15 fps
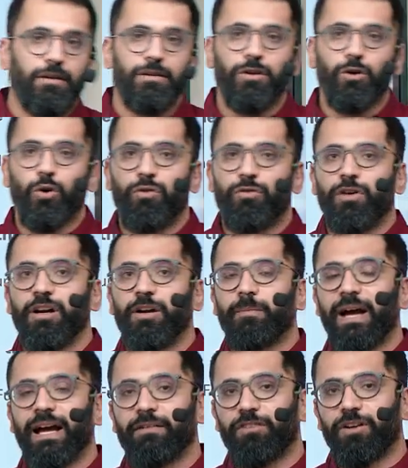No World
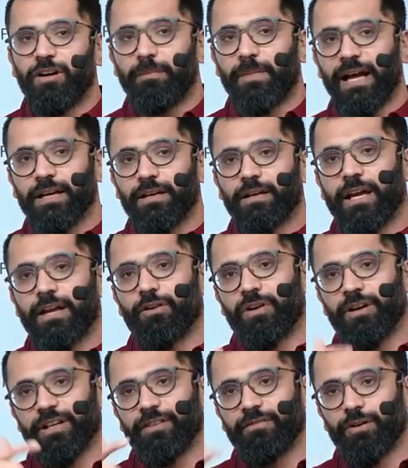Bank. World Bank
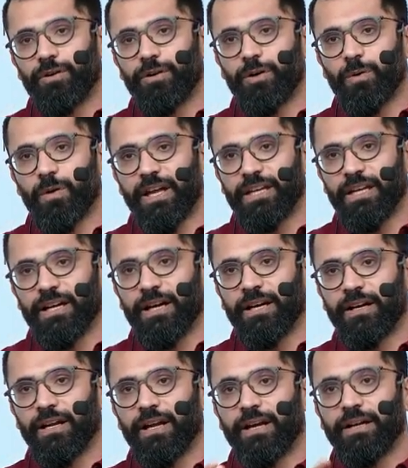cannot give loan to any
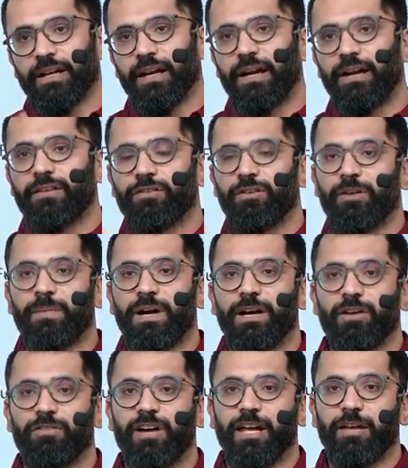country until unless you are a
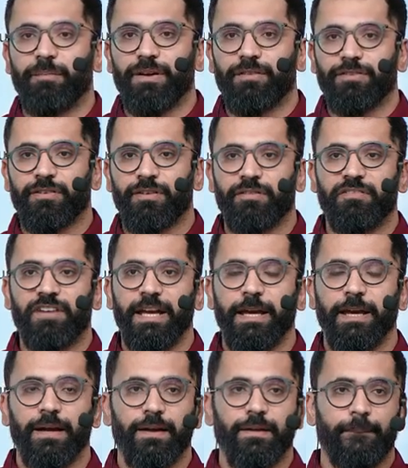part of IMF. Why?